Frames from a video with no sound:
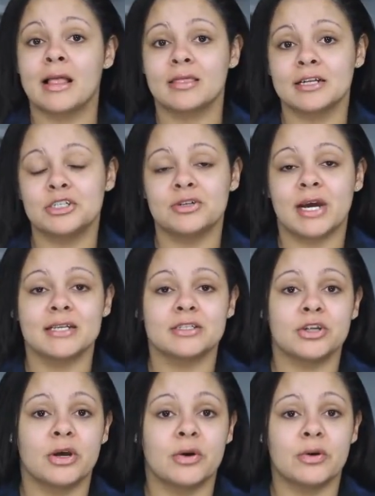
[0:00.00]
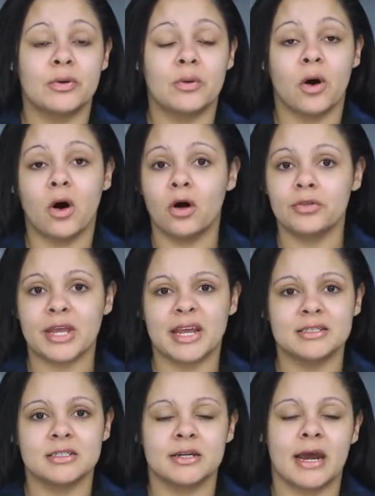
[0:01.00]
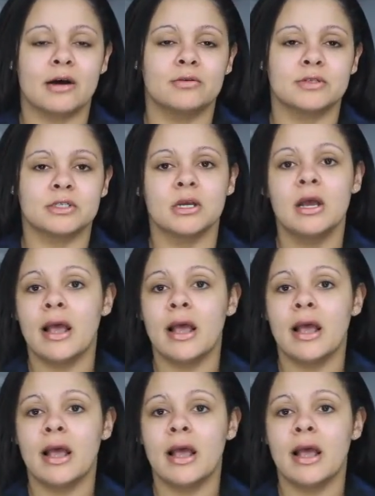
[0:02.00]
let you guys know all the ins and outs,